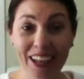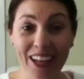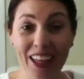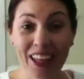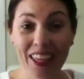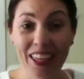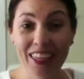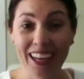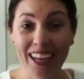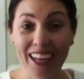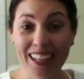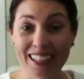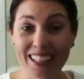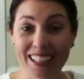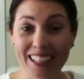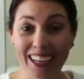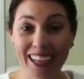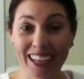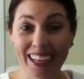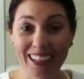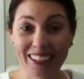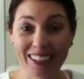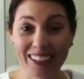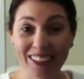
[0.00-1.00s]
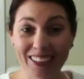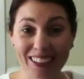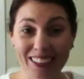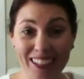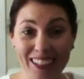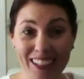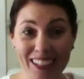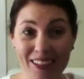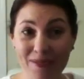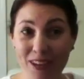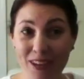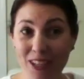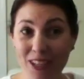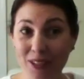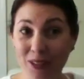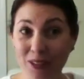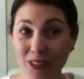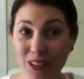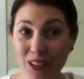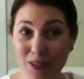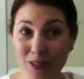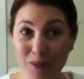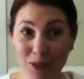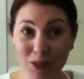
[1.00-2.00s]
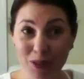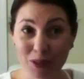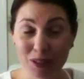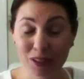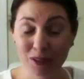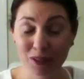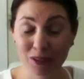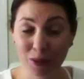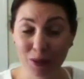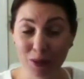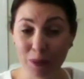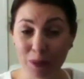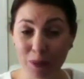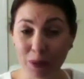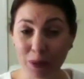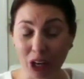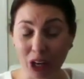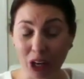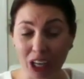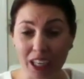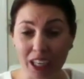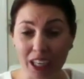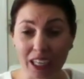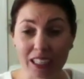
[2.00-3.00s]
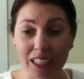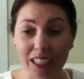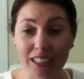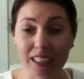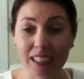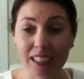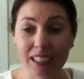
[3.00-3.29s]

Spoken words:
that's how I source most of my product.